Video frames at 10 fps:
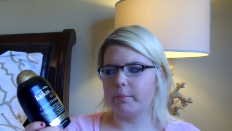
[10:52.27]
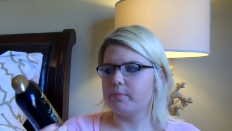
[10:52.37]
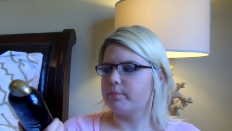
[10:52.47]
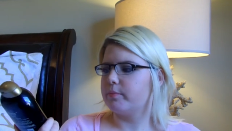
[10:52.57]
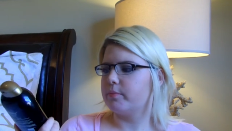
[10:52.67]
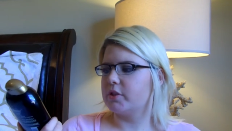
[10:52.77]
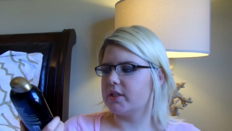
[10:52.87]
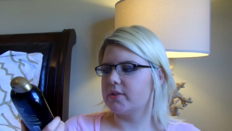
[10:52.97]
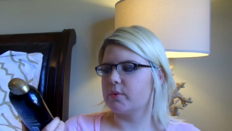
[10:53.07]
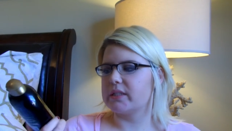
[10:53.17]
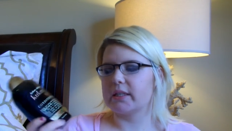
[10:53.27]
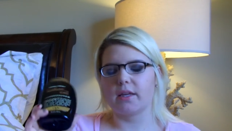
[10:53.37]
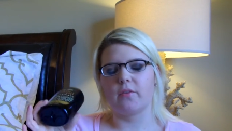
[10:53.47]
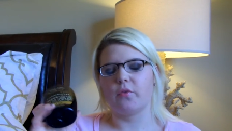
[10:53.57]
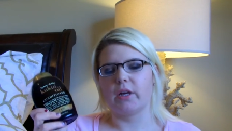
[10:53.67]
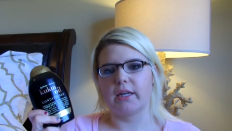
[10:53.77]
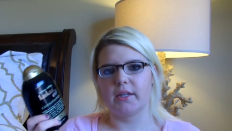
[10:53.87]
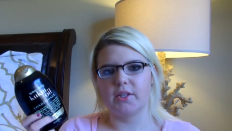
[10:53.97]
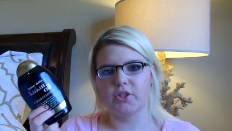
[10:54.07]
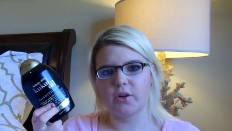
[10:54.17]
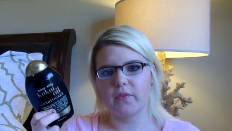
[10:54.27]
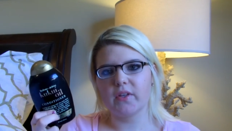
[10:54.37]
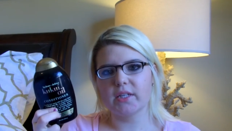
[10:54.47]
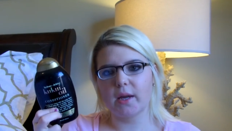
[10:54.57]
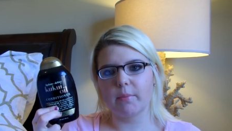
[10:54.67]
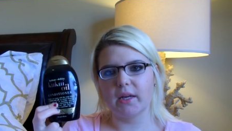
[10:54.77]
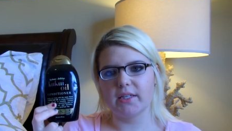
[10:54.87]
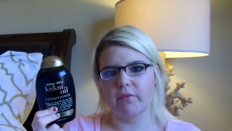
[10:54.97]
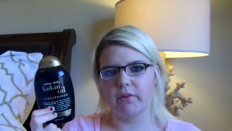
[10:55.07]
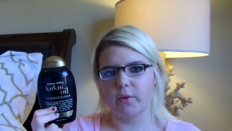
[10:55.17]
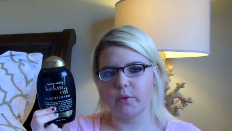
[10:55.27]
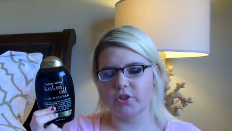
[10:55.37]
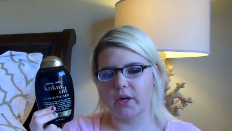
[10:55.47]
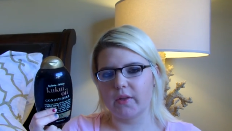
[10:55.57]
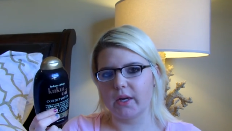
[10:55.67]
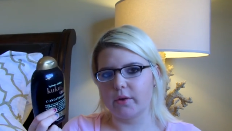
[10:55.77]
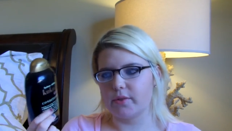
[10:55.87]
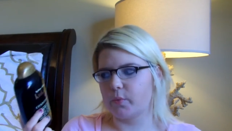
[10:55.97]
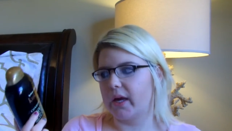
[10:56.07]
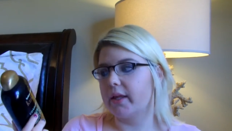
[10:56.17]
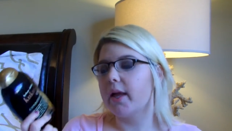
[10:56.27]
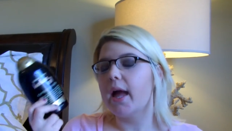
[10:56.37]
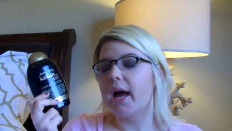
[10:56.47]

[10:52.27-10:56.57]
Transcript: I'm just was looking for a conditioner at the time, but I definitely would try that out as well.